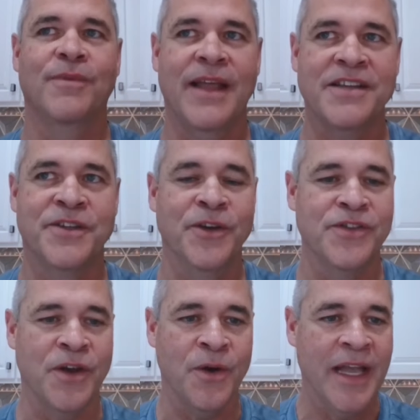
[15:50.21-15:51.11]
last year
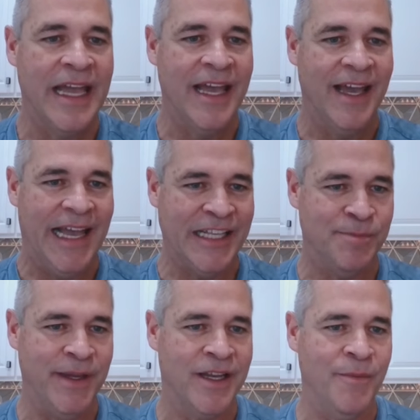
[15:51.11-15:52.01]
or so,
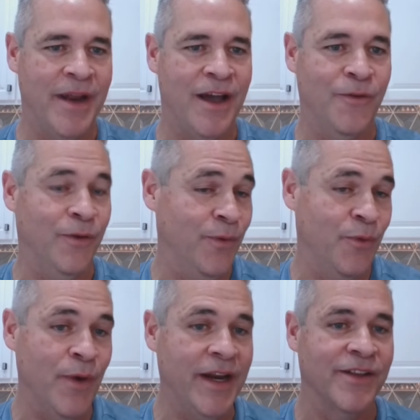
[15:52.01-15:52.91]
it's been coming out
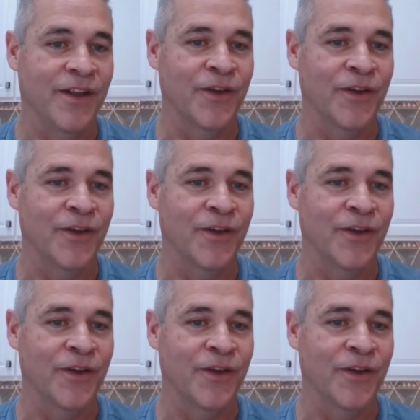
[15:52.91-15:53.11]
with running.